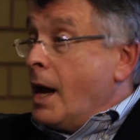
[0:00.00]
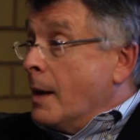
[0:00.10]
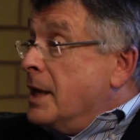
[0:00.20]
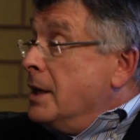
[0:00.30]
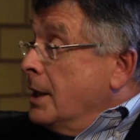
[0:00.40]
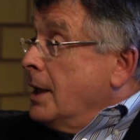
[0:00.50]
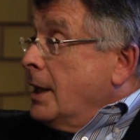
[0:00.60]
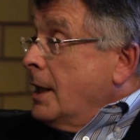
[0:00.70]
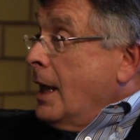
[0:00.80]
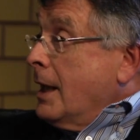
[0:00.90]
I mean,
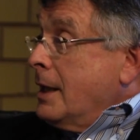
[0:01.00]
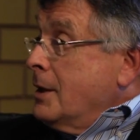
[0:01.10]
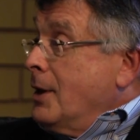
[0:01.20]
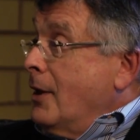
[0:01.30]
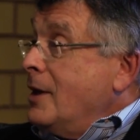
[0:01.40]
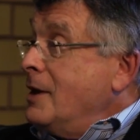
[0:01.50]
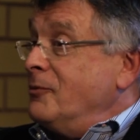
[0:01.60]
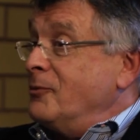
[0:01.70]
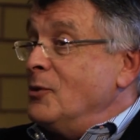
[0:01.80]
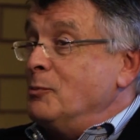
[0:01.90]
mm. you know,
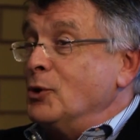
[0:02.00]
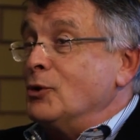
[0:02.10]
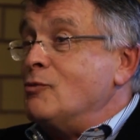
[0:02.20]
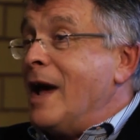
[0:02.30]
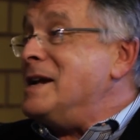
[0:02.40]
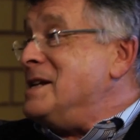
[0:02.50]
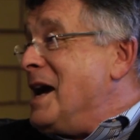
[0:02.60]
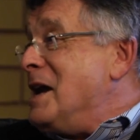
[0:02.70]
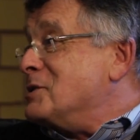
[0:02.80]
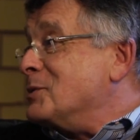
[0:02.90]
if you put a
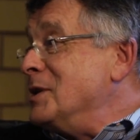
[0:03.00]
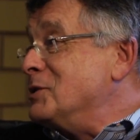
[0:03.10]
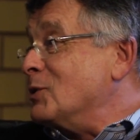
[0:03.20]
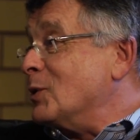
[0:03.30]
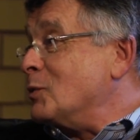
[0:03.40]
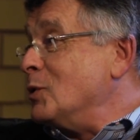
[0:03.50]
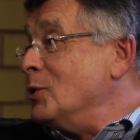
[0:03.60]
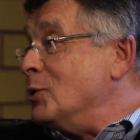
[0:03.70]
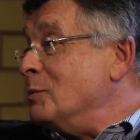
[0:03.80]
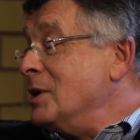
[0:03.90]
radiator into a
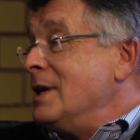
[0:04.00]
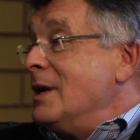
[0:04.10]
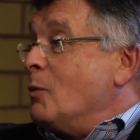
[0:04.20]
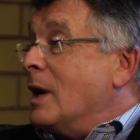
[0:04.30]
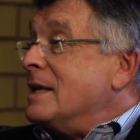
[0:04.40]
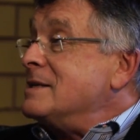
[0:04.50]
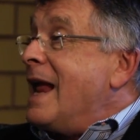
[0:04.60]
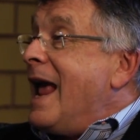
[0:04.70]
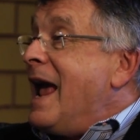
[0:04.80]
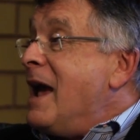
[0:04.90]
room, one doesn't
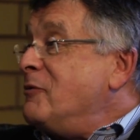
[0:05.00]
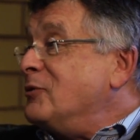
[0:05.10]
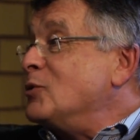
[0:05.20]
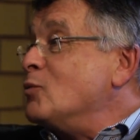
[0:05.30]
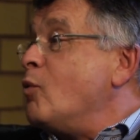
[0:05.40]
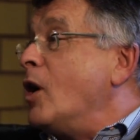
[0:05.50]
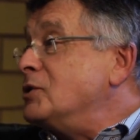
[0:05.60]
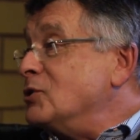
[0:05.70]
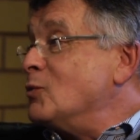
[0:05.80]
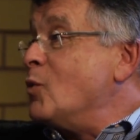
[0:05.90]
have to want
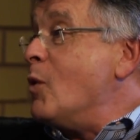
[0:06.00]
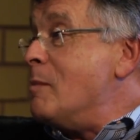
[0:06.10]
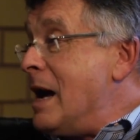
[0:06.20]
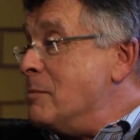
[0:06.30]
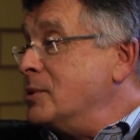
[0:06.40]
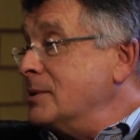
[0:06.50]
to warm up.